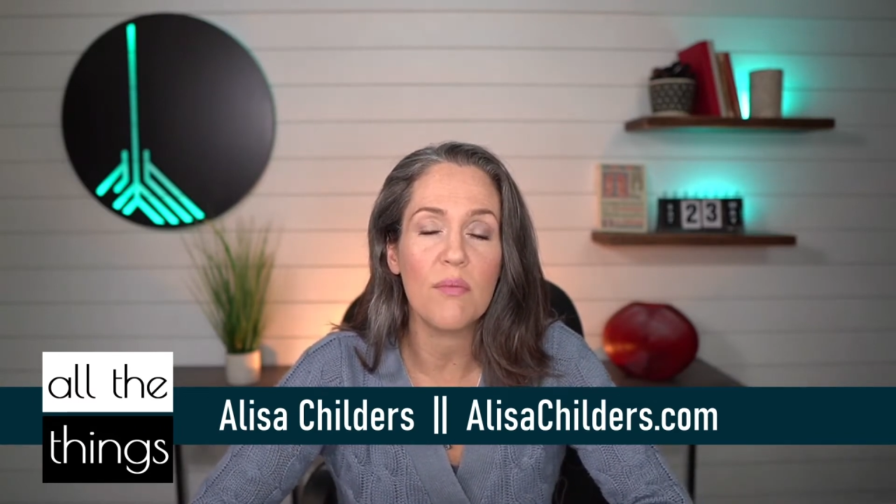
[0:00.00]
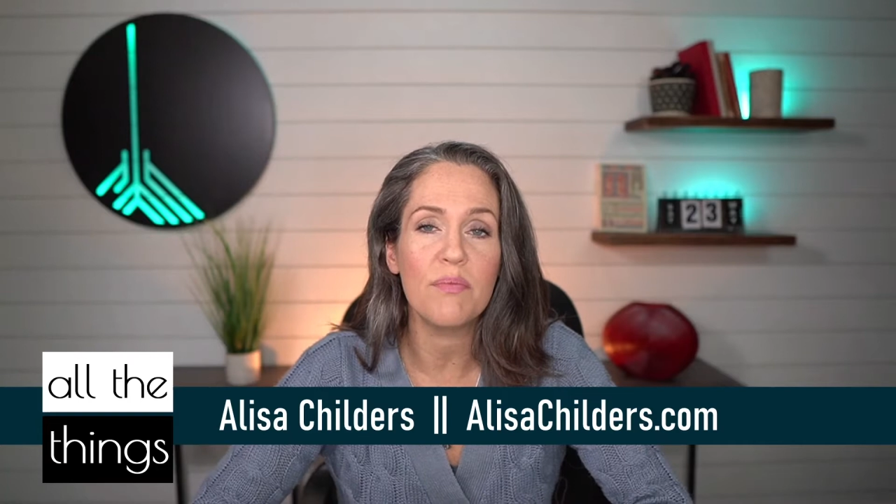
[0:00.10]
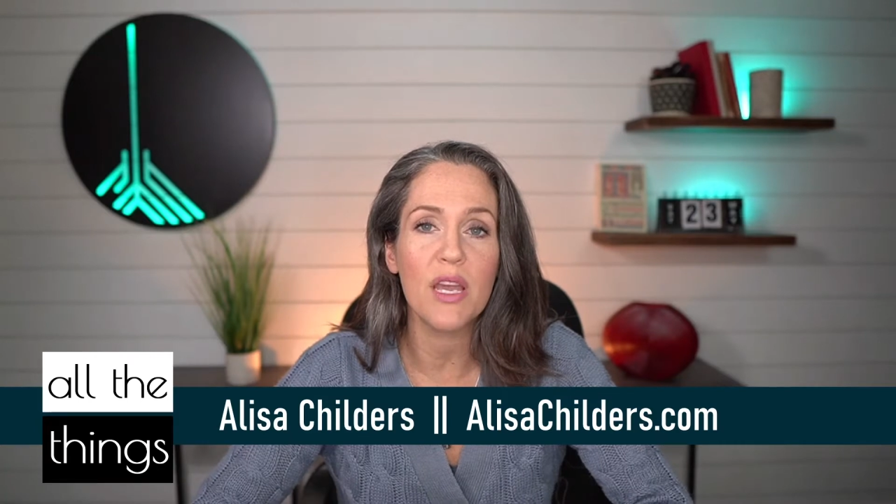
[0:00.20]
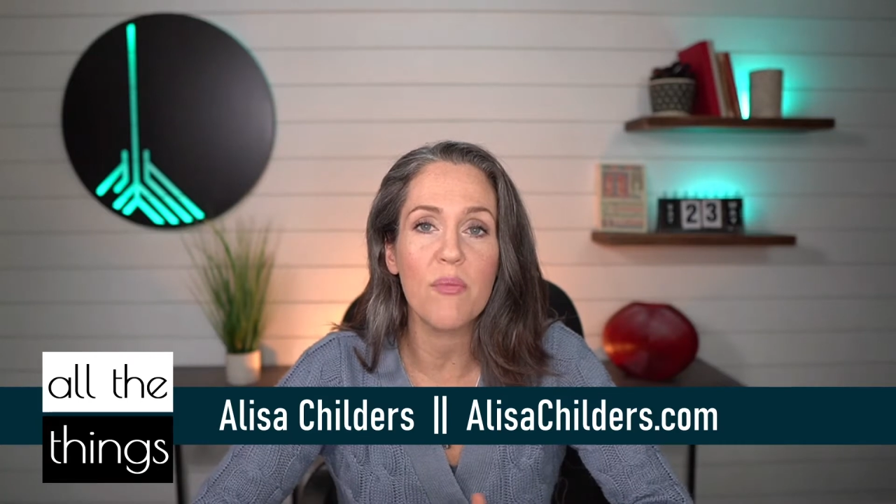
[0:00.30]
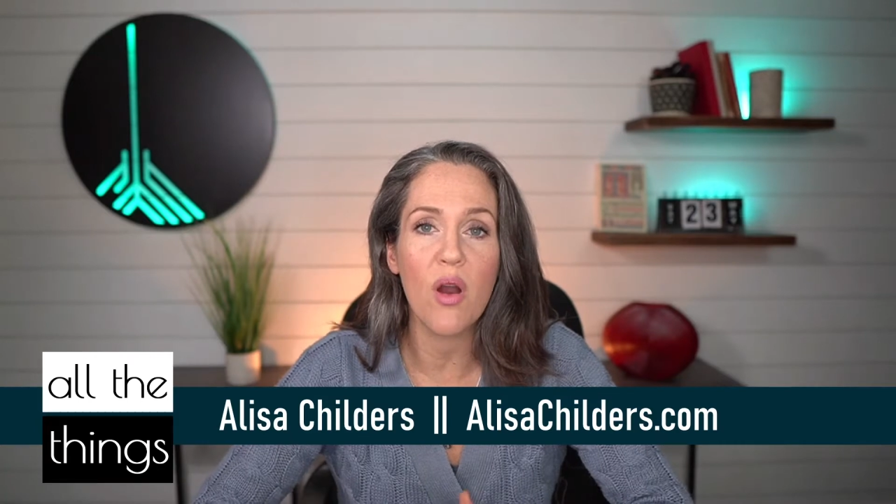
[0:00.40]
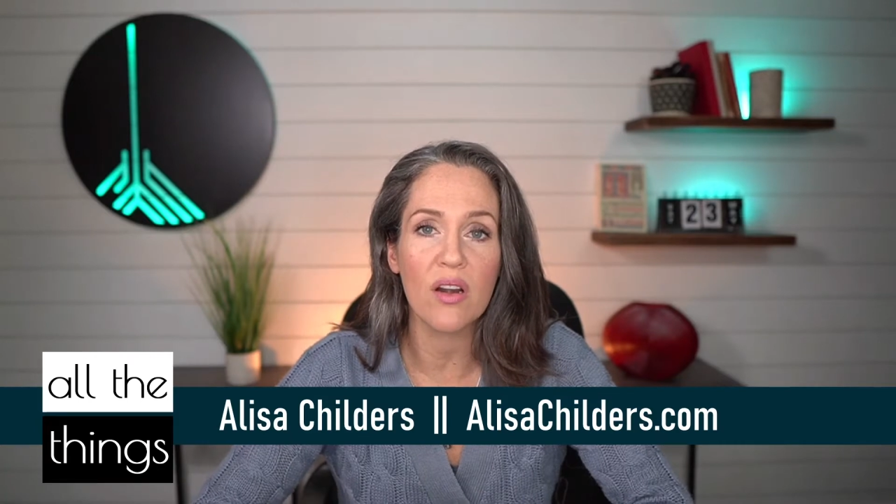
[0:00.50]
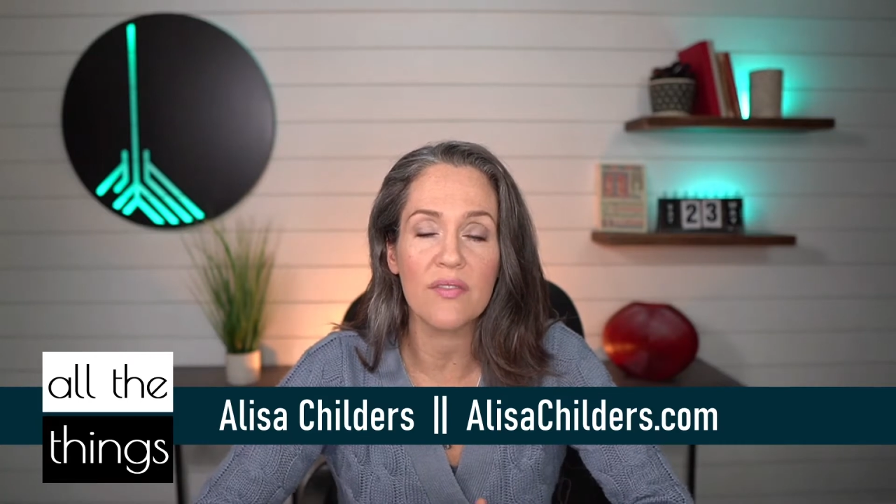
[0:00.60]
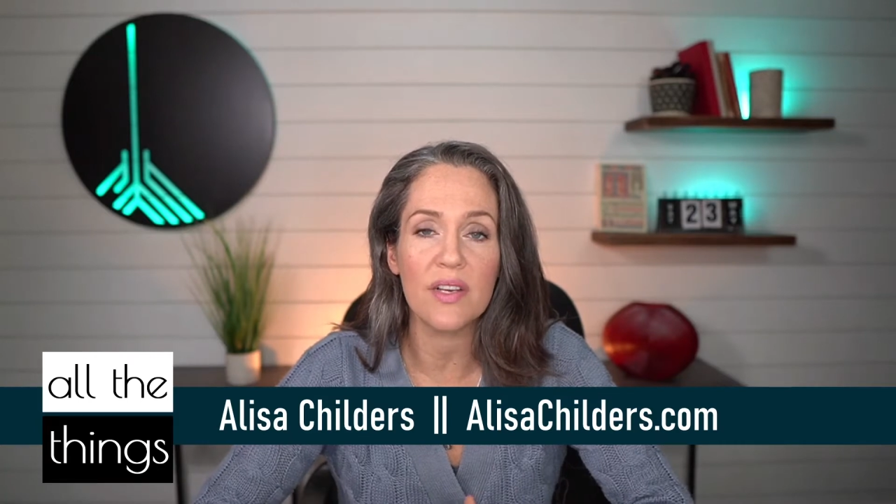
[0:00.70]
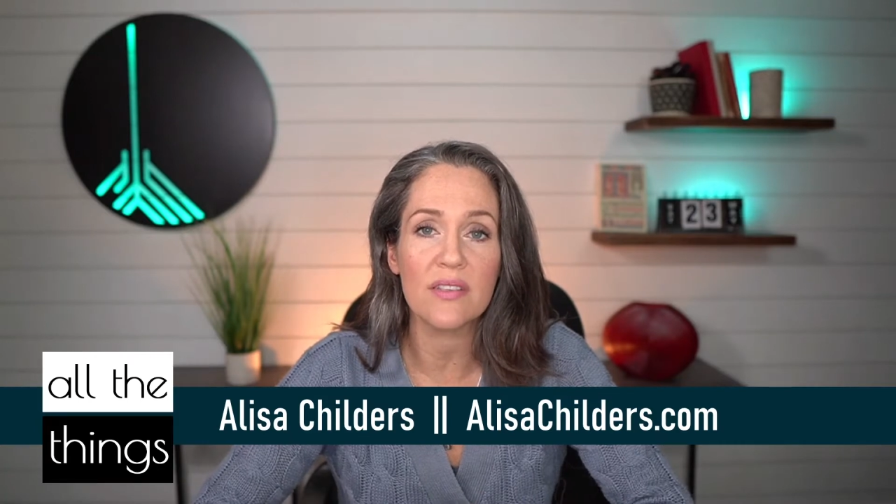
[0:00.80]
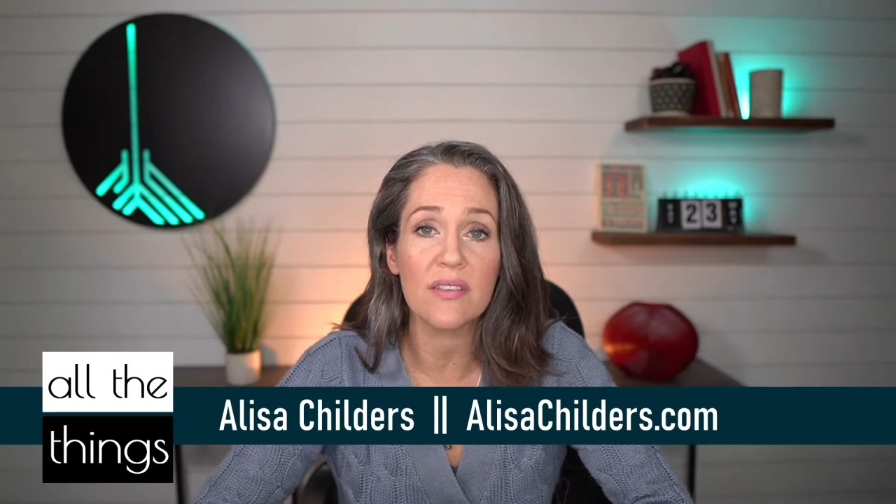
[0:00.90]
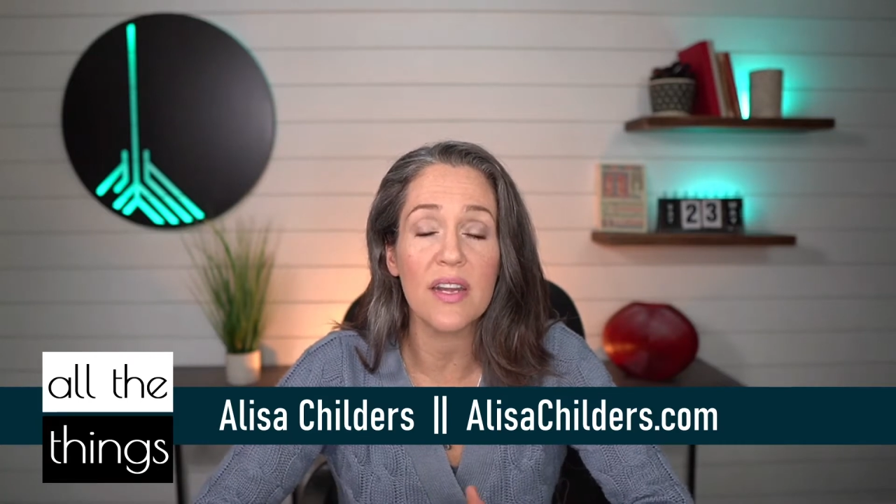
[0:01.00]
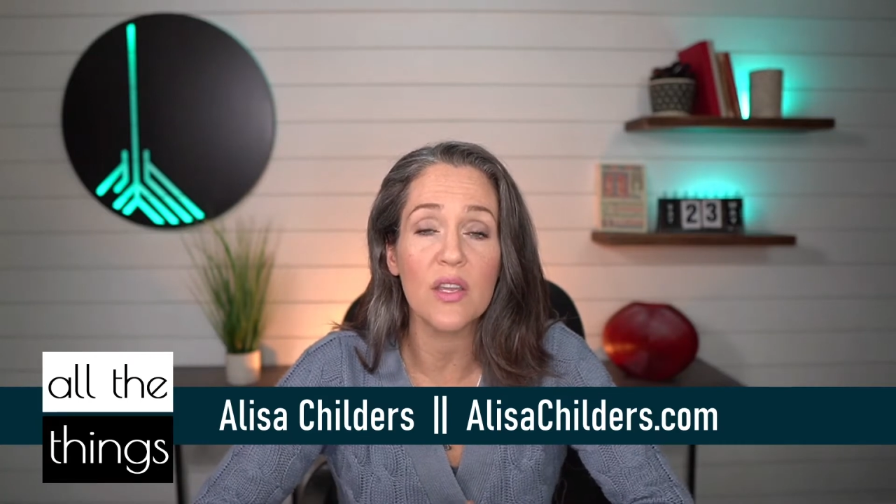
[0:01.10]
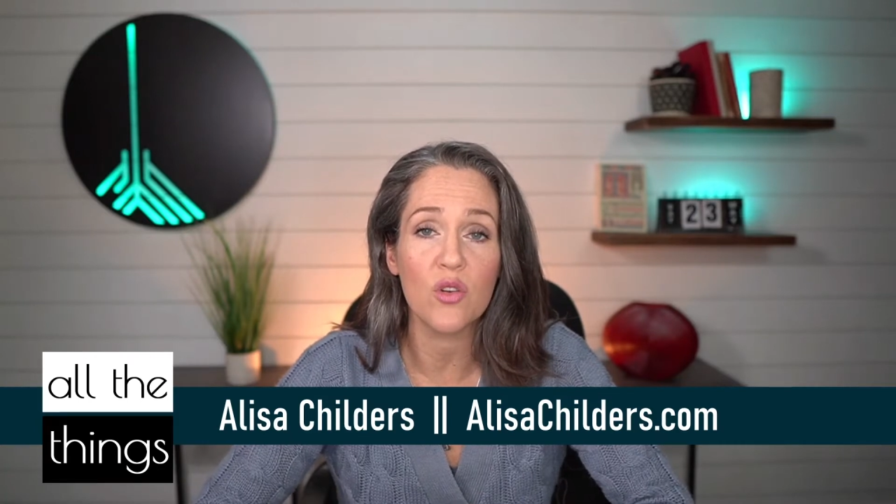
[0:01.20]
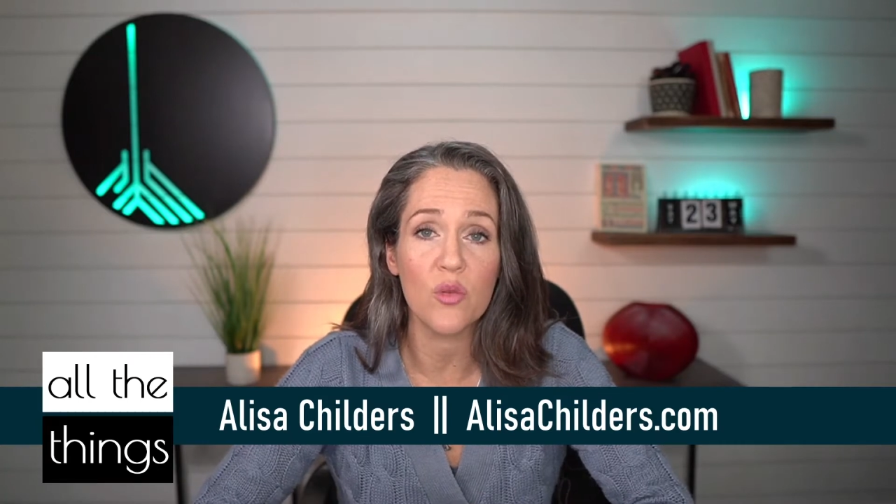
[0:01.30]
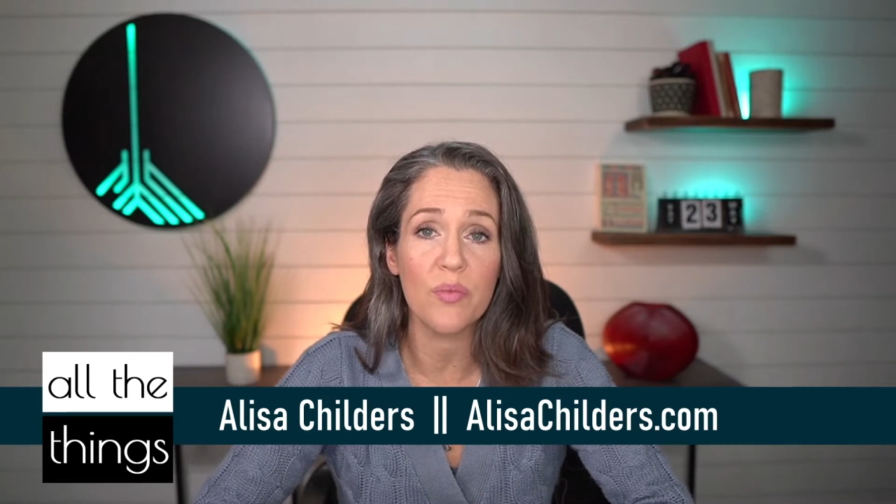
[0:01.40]
be a part of a study
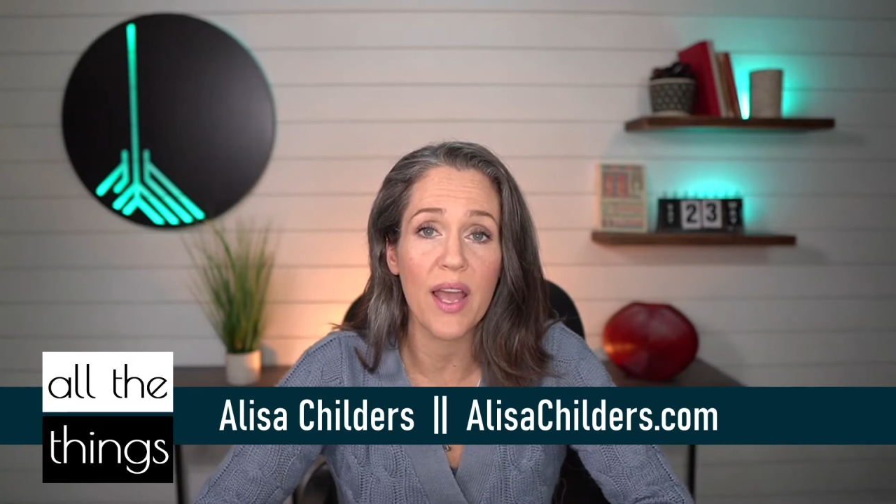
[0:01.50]
group